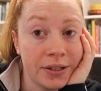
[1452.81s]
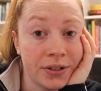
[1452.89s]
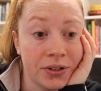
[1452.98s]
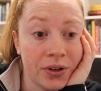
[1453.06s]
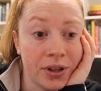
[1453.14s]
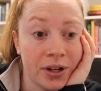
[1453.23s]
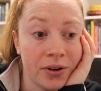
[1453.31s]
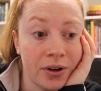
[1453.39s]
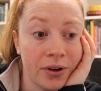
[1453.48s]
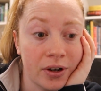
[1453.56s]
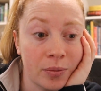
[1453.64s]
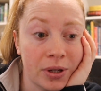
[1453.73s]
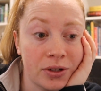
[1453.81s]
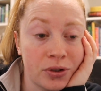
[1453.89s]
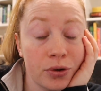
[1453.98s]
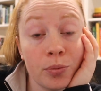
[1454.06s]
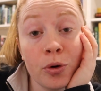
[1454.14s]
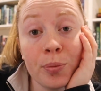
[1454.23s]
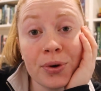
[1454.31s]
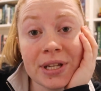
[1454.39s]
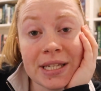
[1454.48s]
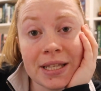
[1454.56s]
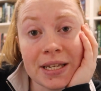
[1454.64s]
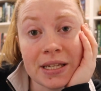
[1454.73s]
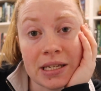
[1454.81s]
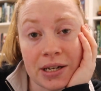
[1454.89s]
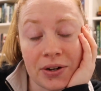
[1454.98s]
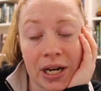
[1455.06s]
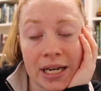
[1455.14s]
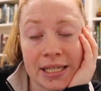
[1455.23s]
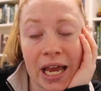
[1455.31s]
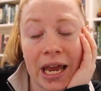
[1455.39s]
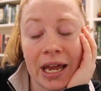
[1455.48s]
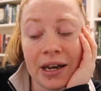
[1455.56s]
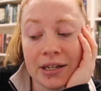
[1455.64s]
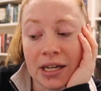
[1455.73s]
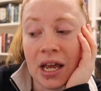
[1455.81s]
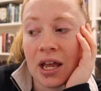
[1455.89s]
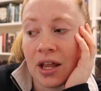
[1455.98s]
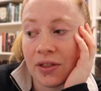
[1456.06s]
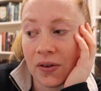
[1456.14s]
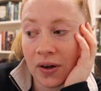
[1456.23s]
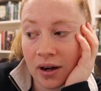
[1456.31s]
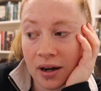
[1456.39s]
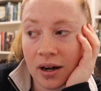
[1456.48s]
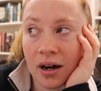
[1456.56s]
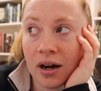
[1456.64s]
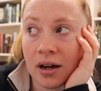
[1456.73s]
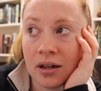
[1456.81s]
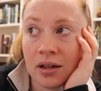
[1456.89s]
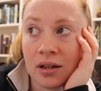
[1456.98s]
so there are going to be 2 more books in this series, and there are